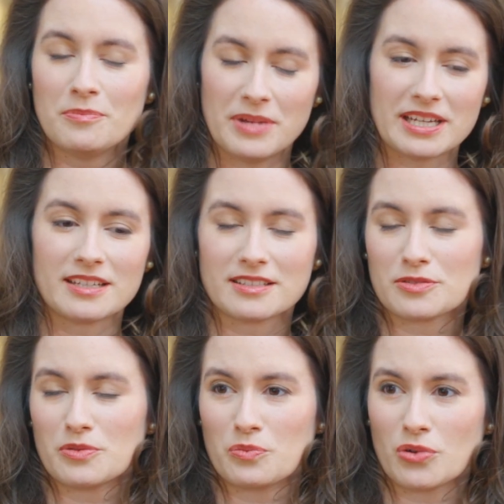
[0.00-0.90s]
making
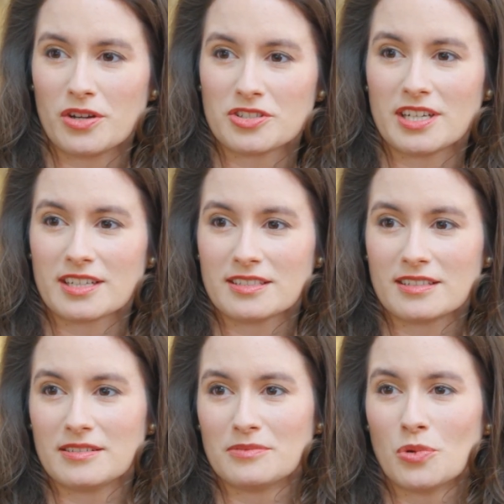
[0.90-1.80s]
this project
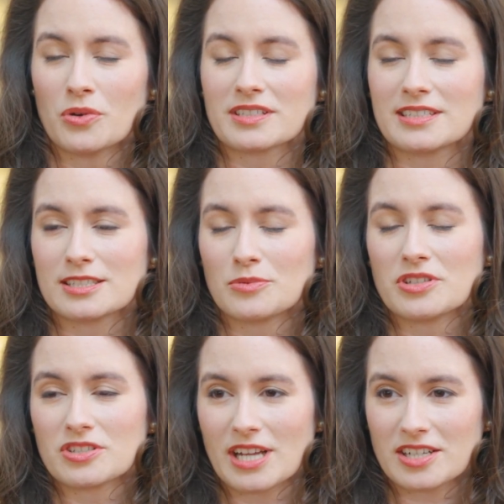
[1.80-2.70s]
more accessible
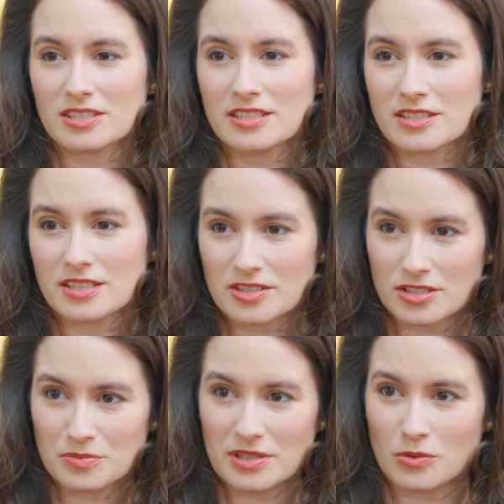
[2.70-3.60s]
internationally, to not
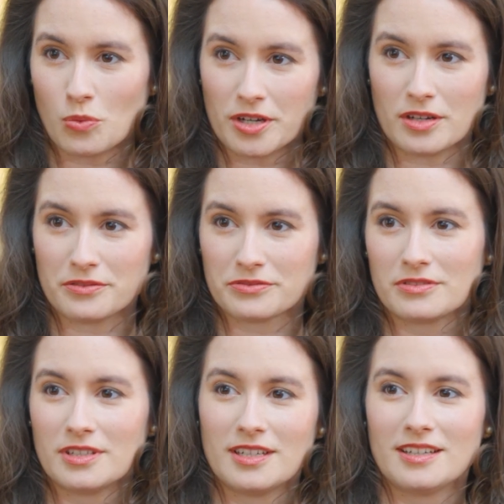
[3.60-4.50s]
just be a
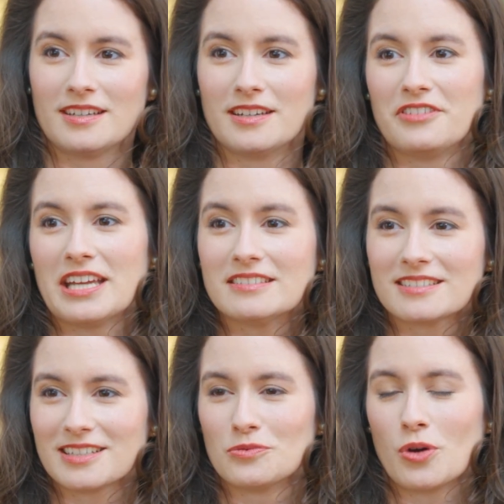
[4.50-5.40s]
one-off
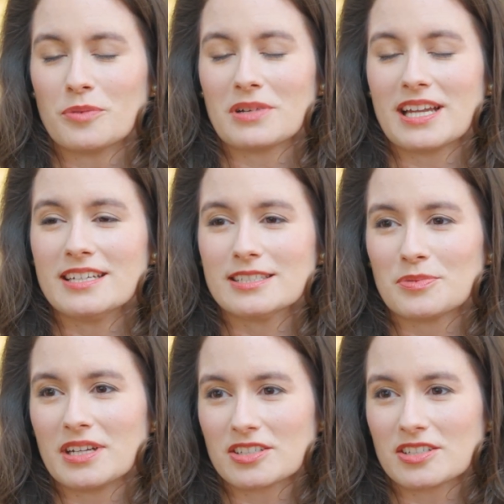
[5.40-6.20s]
event in one place, but